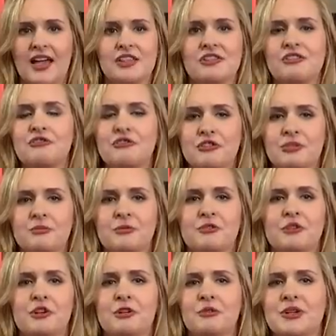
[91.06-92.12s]
As the group
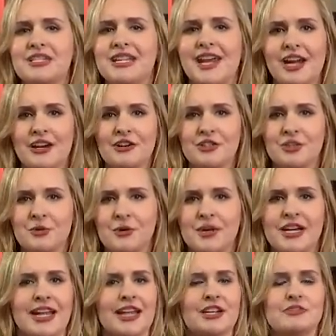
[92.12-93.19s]
grew in
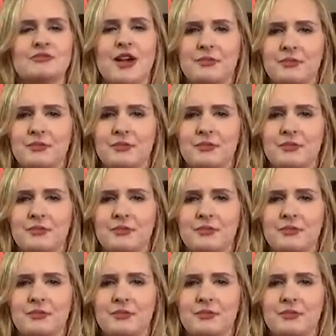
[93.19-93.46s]
territory and